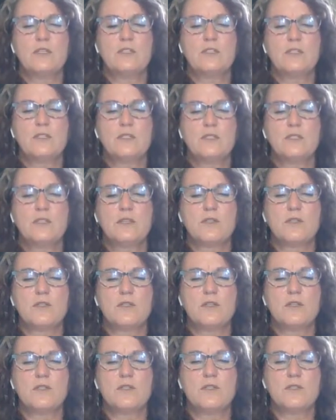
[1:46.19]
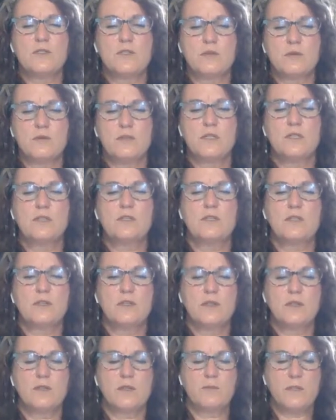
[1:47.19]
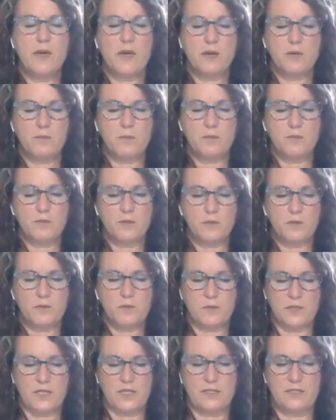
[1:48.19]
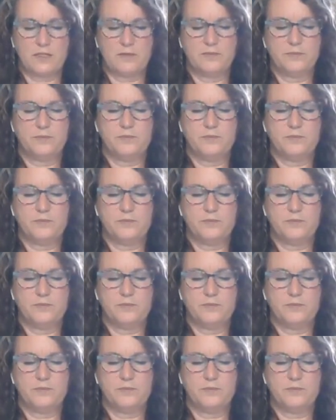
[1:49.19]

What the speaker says: just start to notice the bottom of your feet.